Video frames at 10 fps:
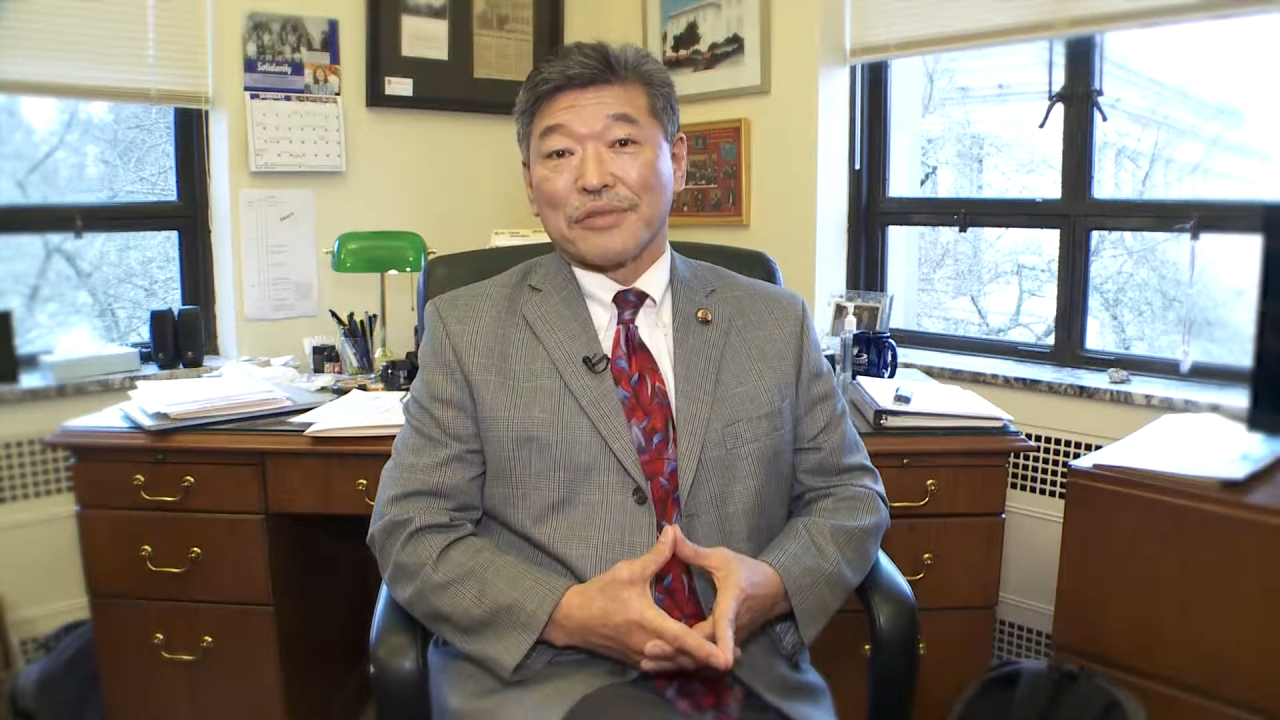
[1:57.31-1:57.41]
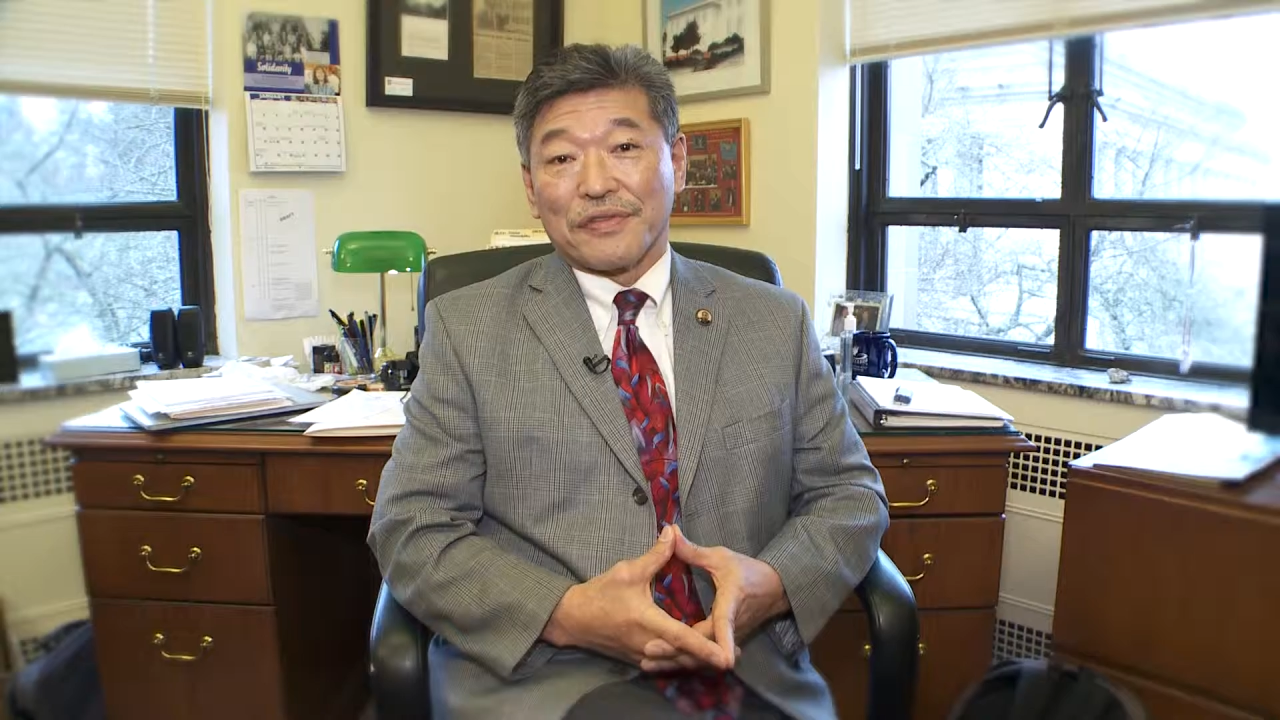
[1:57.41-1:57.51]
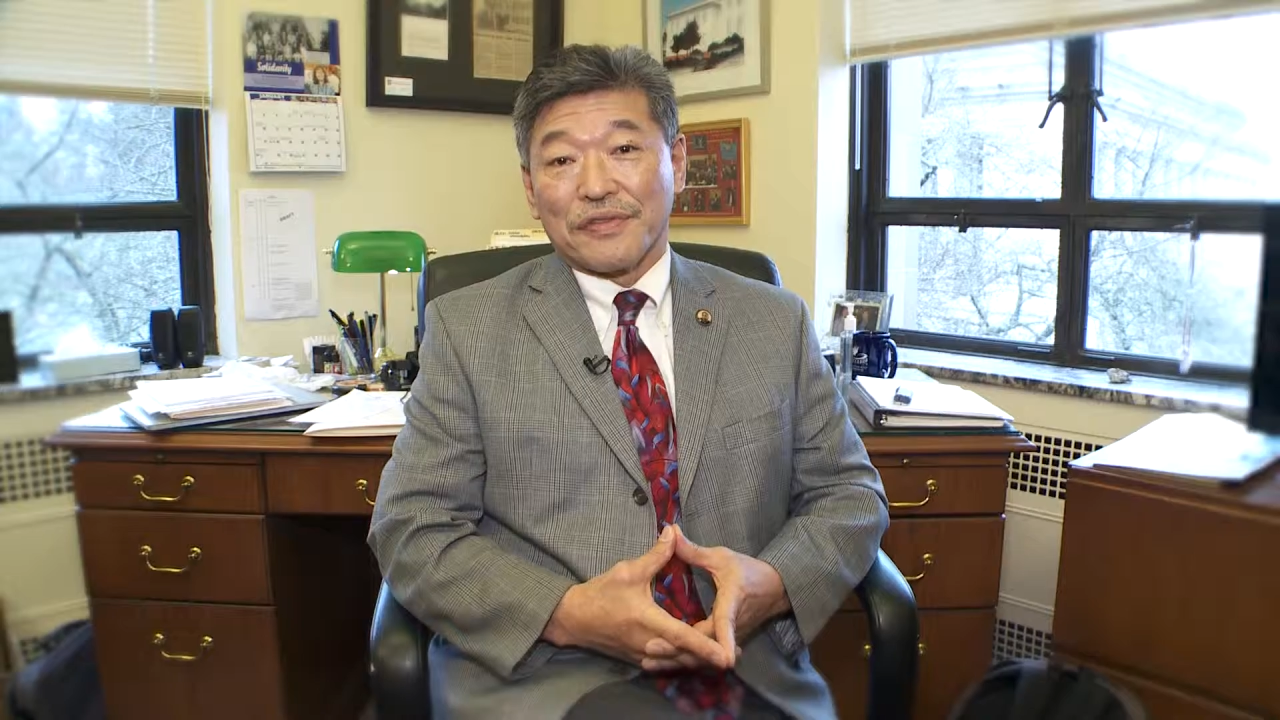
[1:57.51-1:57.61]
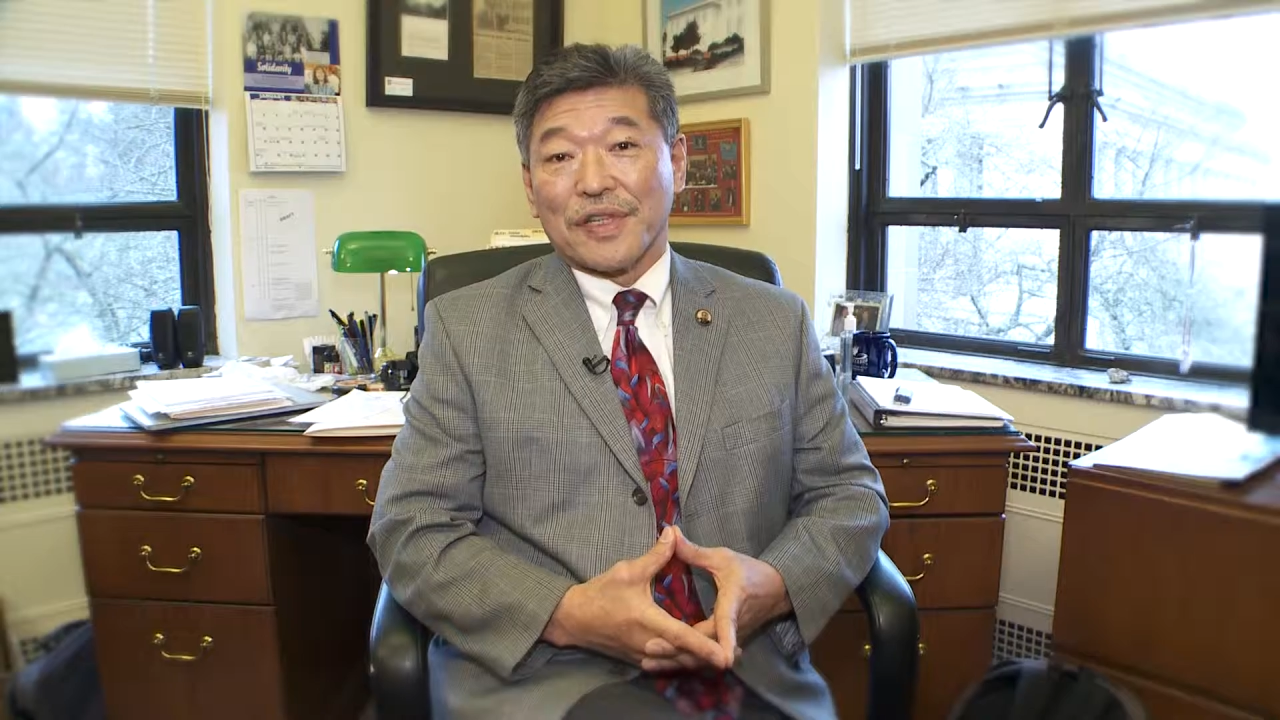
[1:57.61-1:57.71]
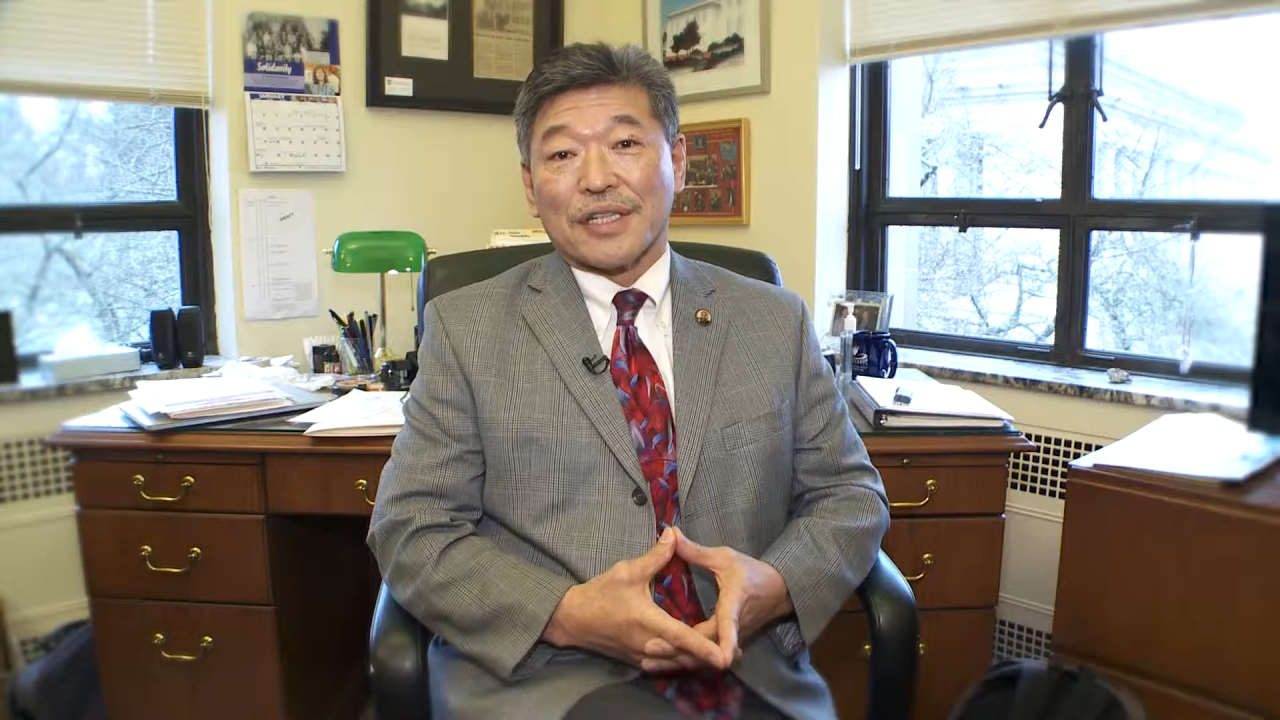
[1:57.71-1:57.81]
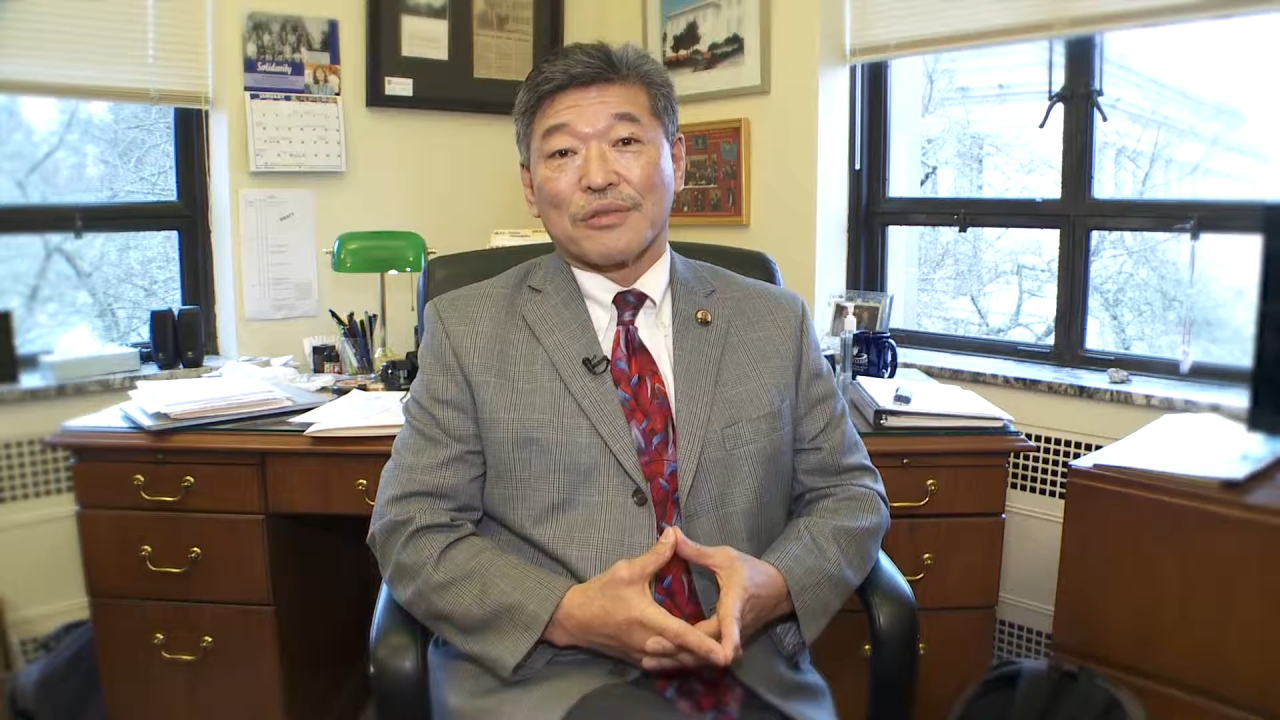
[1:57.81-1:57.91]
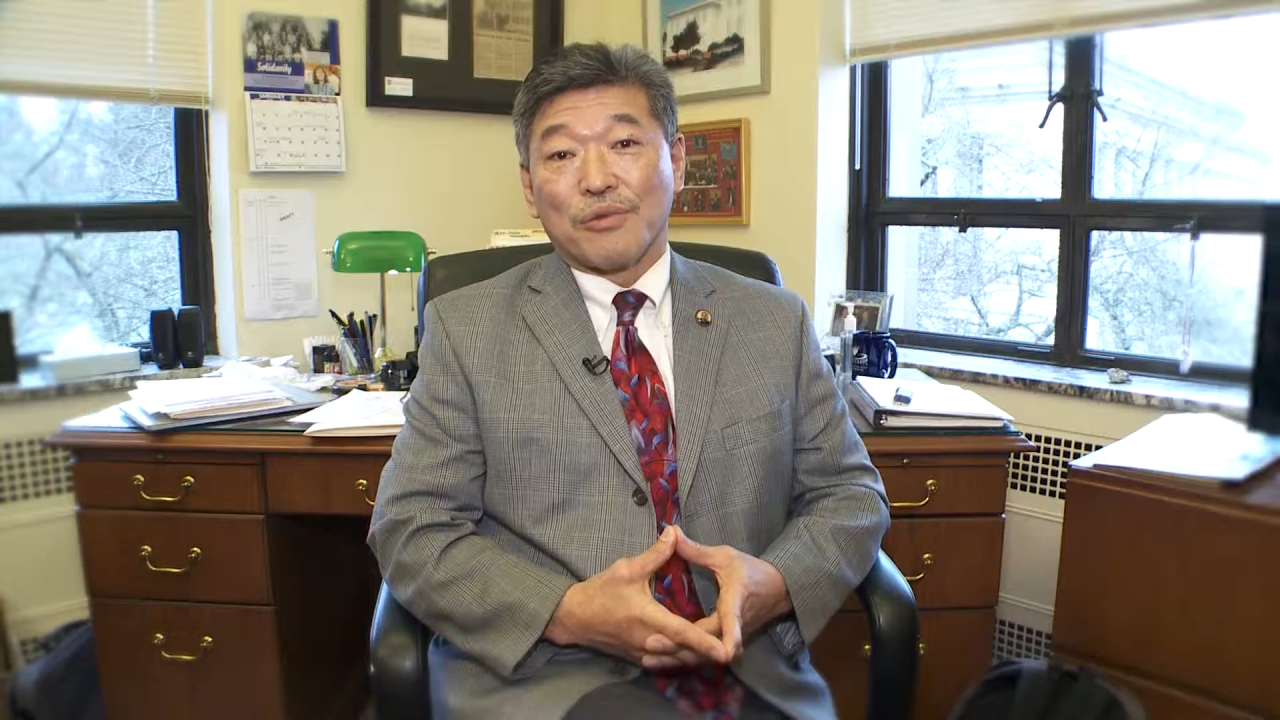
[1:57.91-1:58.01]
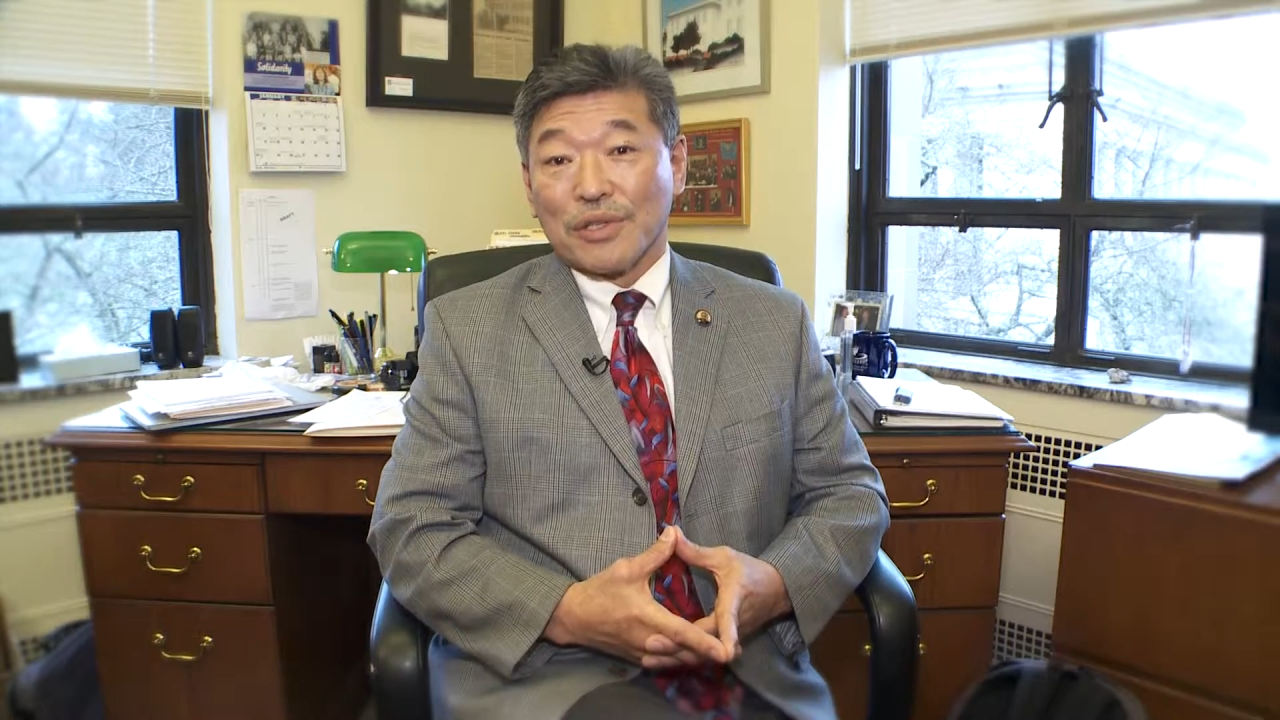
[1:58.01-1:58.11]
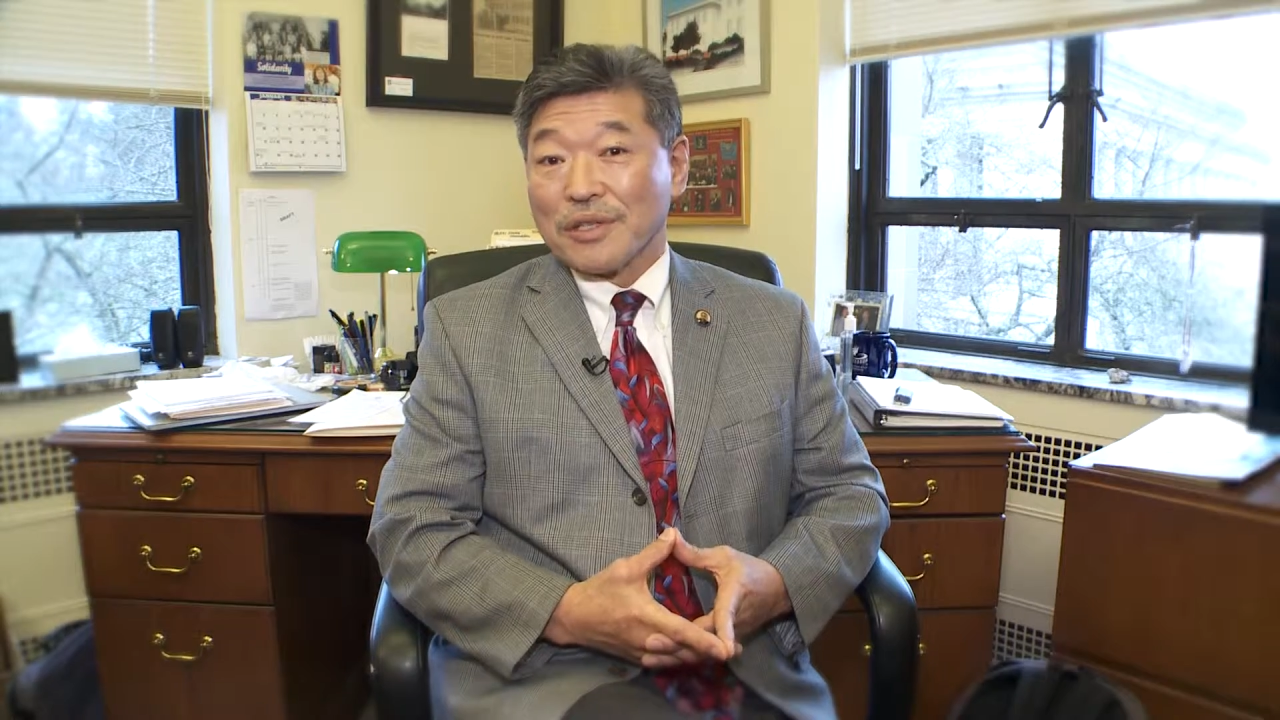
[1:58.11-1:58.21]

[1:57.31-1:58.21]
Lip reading: reflect